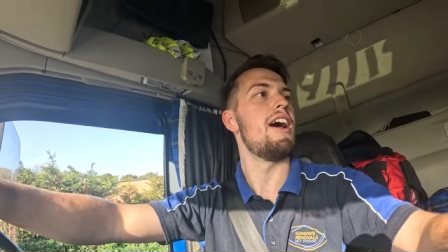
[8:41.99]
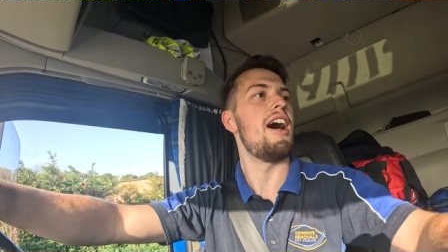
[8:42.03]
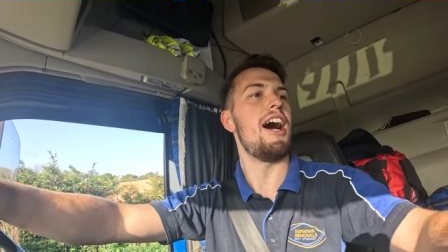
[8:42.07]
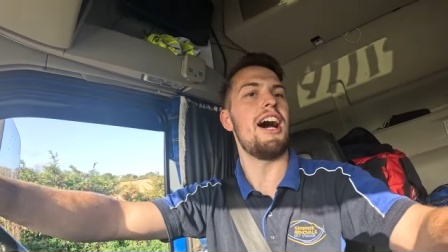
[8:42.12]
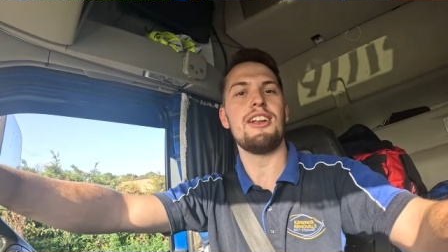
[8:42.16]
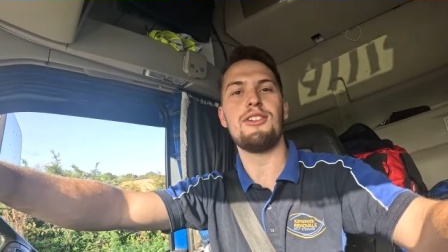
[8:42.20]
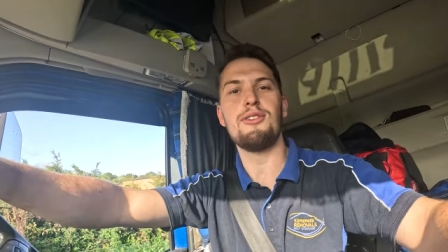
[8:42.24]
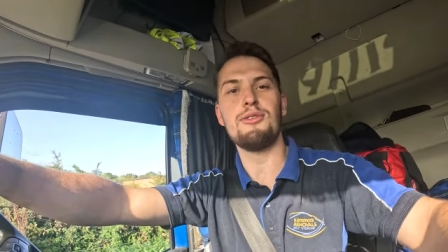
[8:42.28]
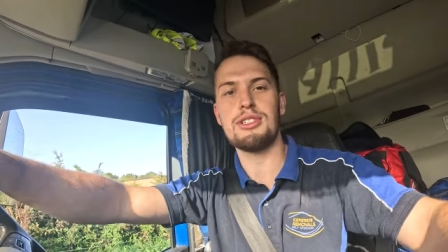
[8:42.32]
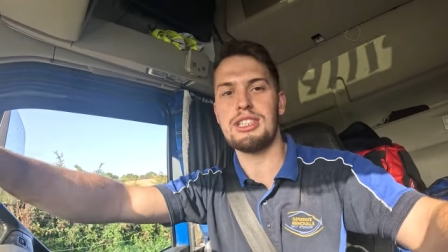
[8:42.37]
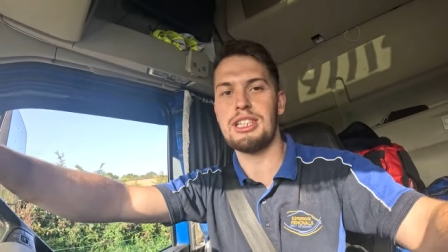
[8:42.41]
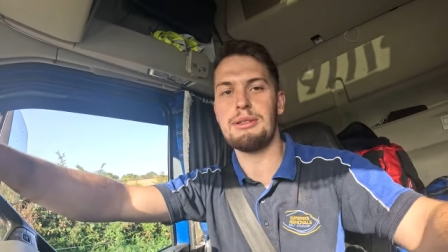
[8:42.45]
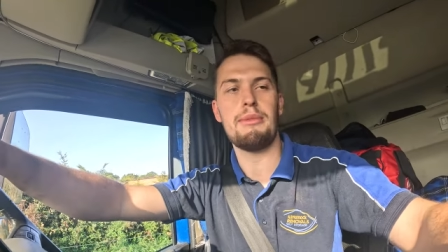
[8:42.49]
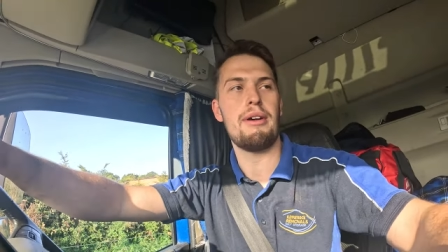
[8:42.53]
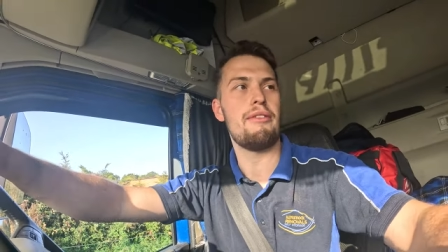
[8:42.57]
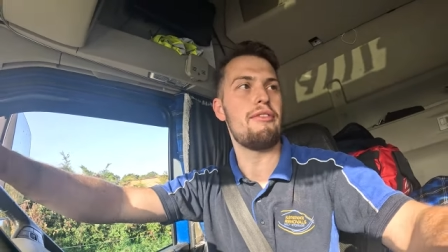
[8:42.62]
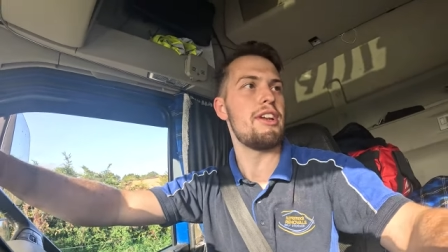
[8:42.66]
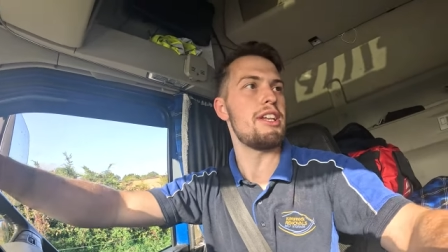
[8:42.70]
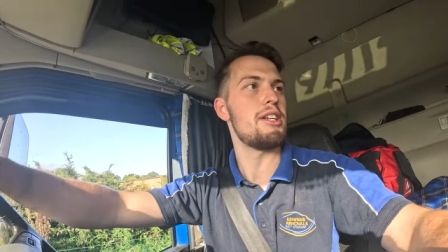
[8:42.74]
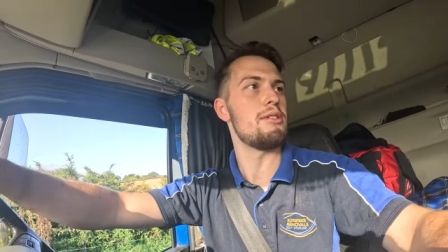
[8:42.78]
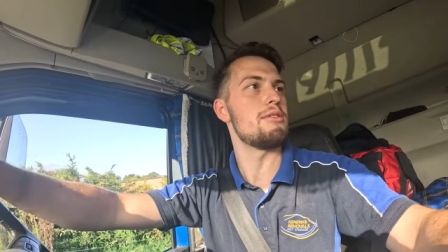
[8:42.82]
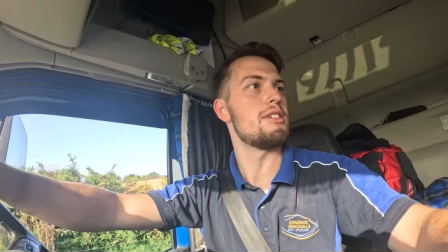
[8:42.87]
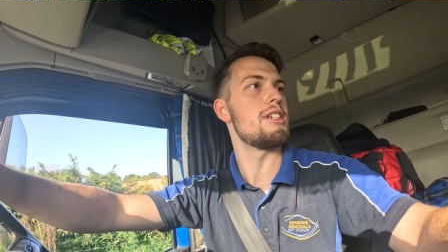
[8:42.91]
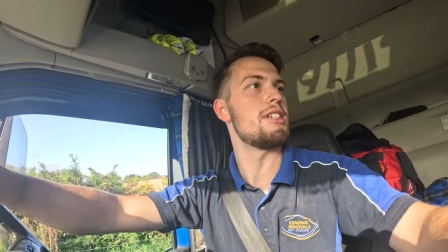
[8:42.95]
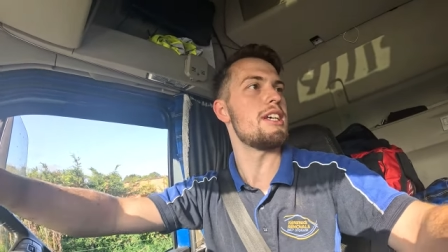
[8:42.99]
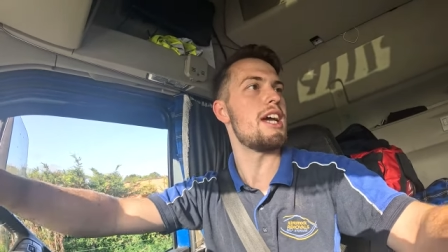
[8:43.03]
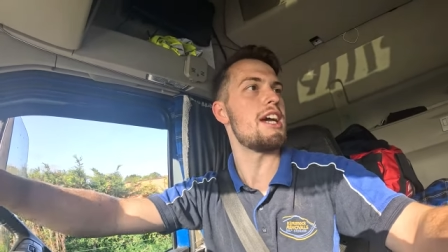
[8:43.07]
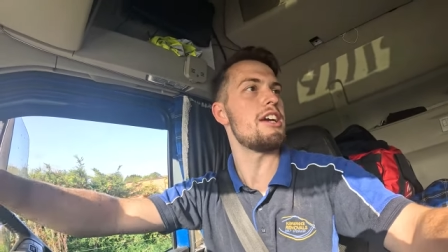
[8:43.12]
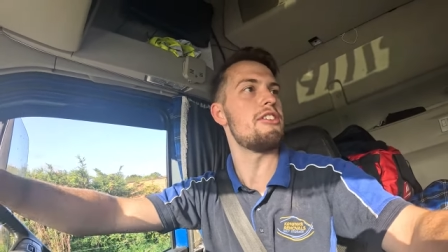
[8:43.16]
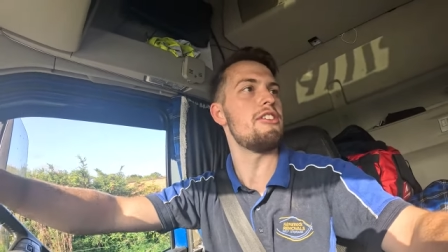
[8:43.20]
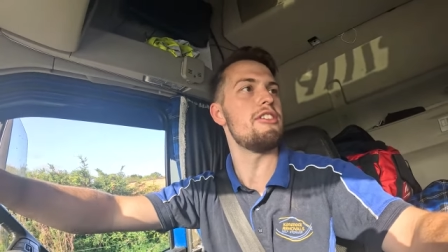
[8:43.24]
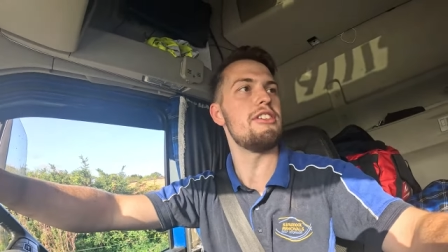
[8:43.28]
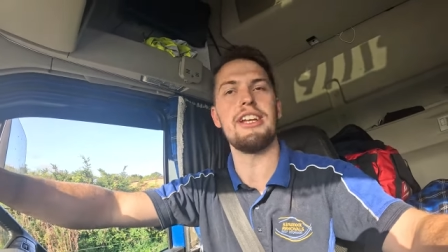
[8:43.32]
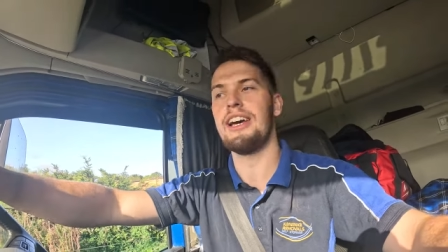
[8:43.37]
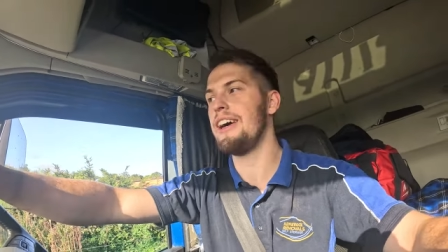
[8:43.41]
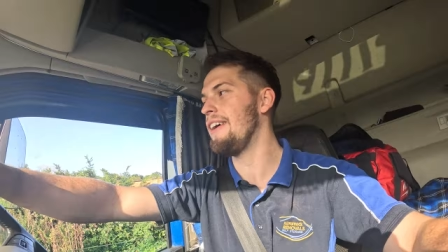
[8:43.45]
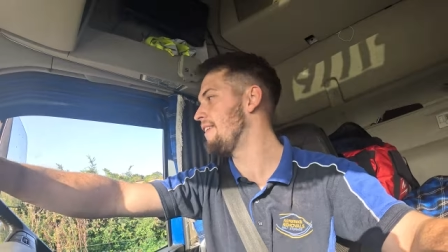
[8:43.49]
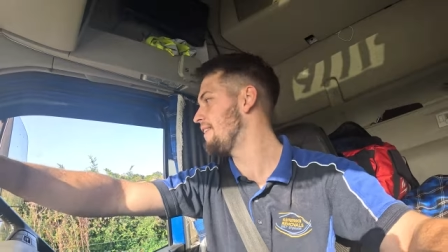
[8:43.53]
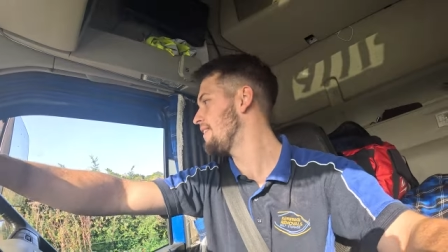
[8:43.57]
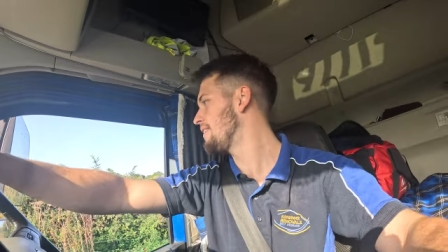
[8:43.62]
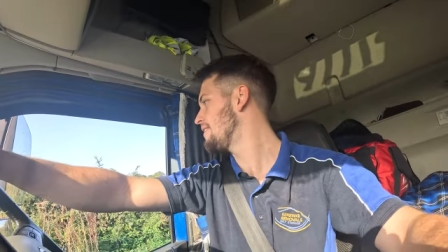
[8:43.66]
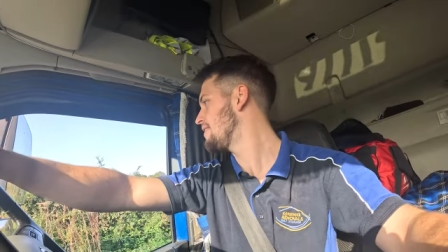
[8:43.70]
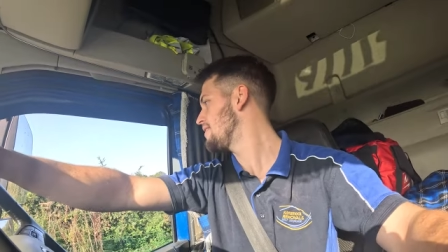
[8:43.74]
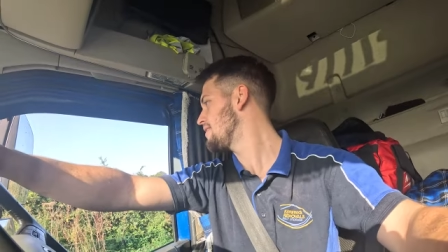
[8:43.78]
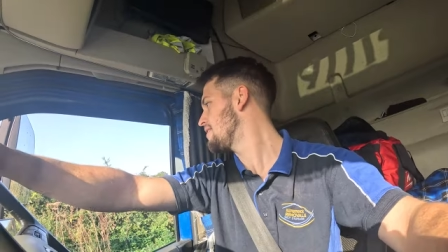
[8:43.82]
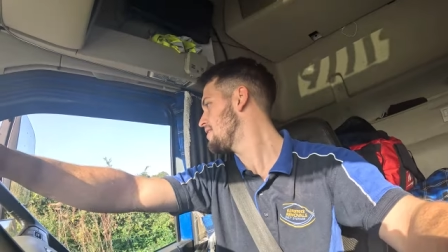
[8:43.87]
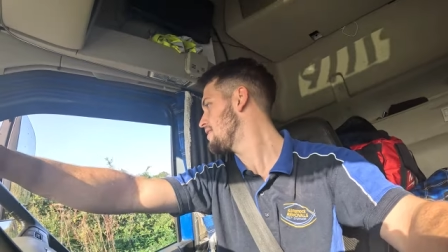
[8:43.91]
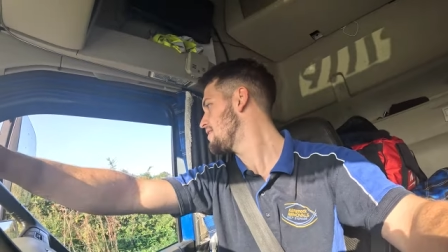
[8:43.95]
I don't see my videos as that good, eh?
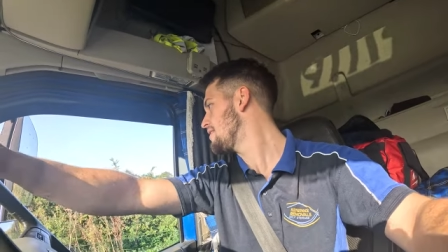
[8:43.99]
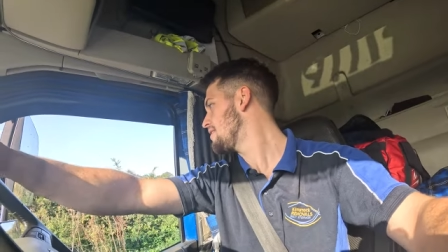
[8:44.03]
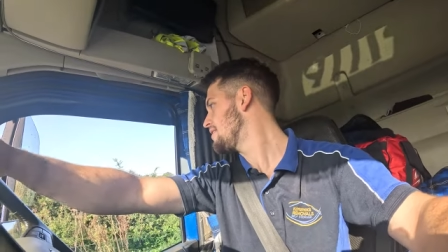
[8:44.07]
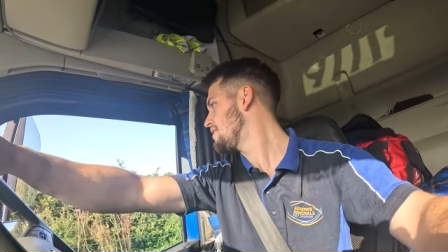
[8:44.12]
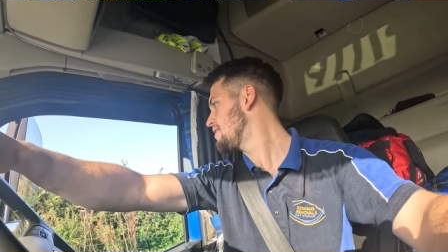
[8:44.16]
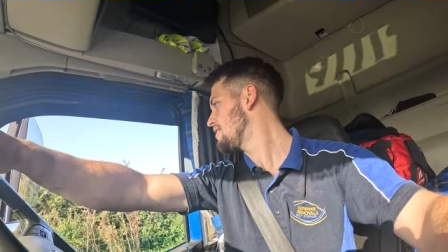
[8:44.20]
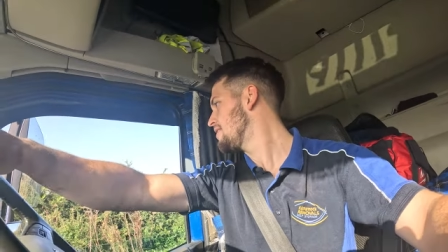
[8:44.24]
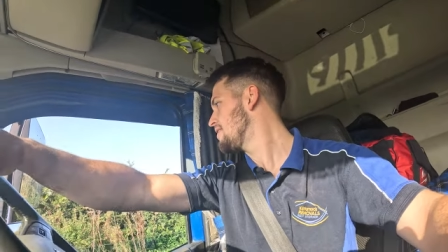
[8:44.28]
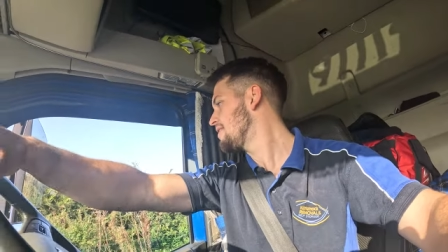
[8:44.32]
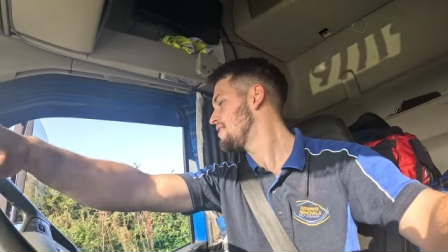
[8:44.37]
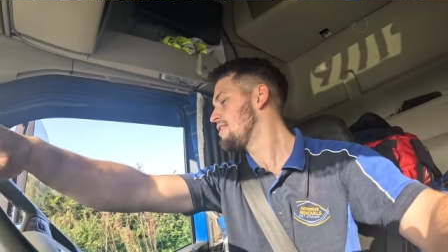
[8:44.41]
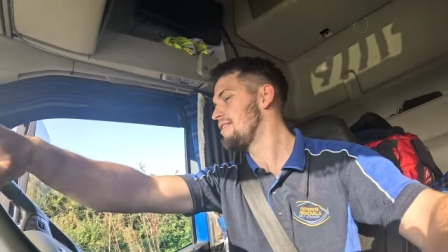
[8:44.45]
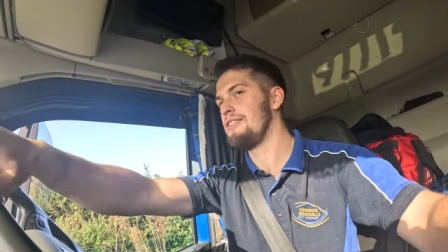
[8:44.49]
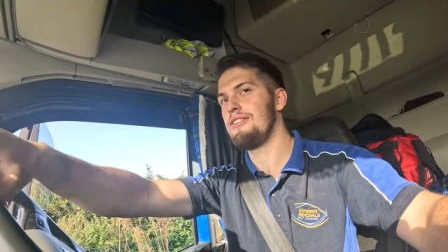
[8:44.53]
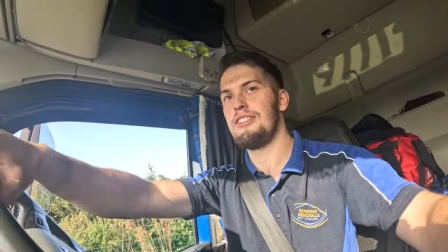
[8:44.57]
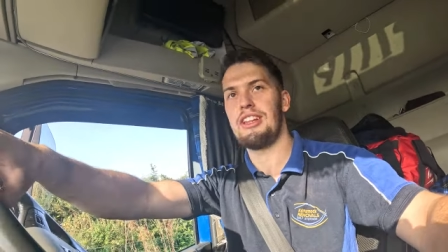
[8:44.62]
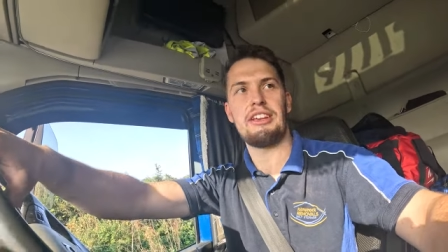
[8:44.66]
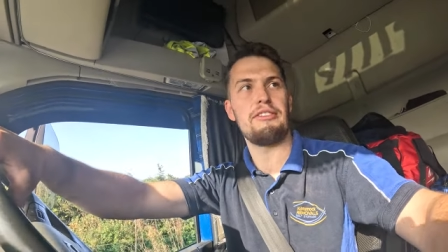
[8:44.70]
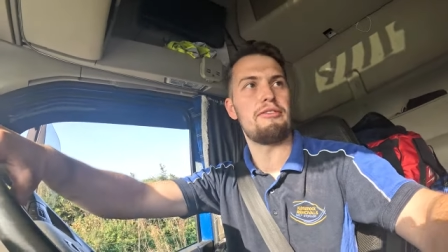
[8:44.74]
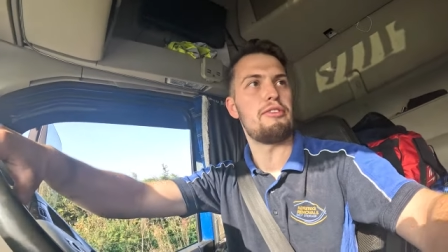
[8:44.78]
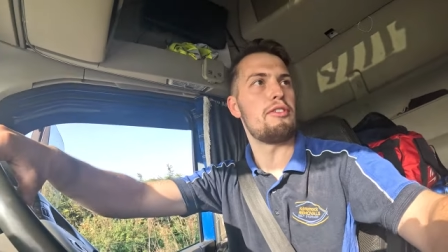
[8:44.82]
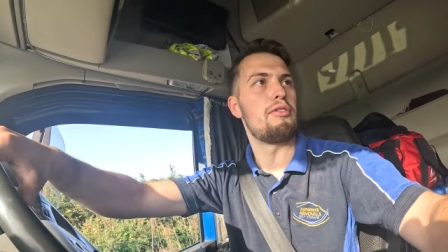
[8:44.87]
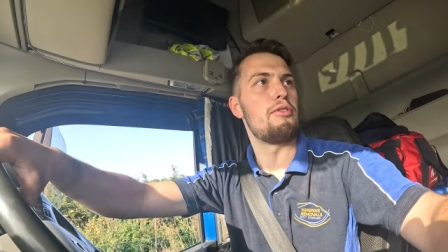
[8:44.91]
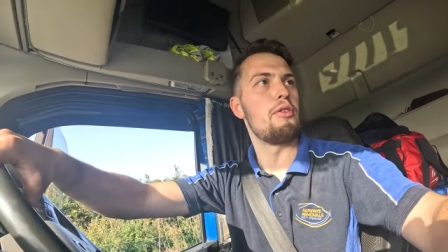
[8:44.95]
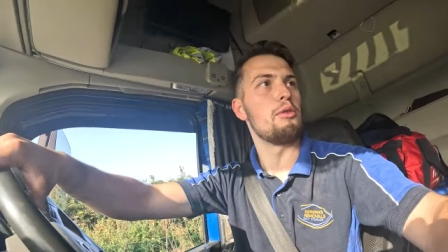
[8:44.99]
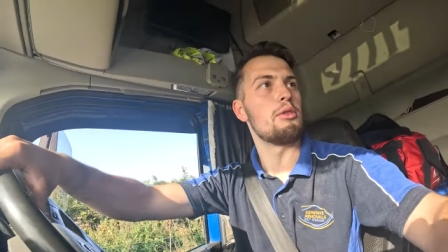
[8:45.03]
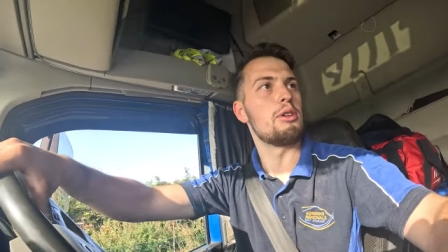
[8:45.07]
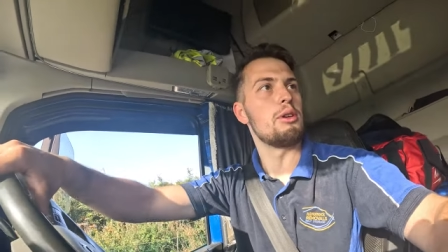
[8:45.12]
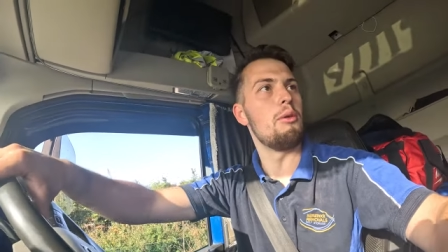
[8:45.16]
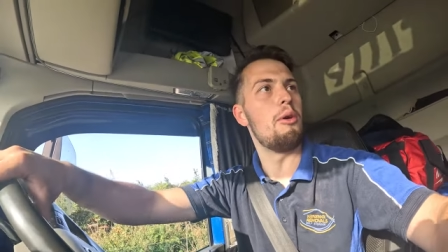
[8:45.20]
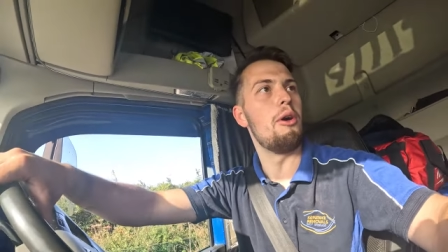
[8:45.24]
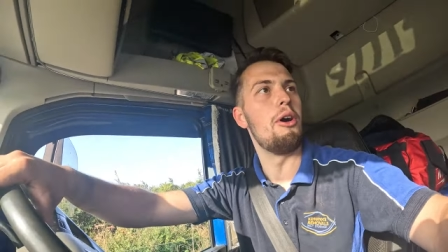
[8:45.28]
Like for folk to